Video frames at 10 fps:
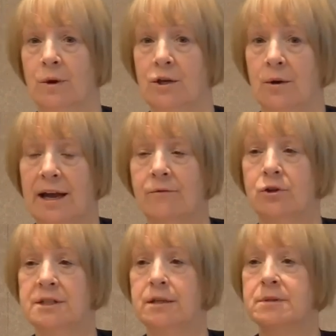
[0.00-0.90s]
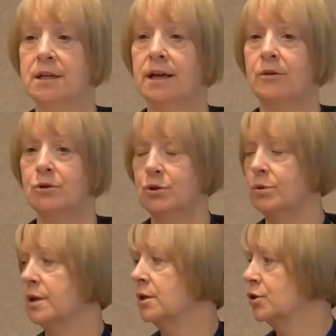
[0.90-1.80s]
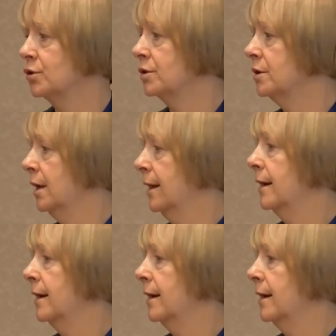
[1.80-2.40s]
when you have your teams together doing your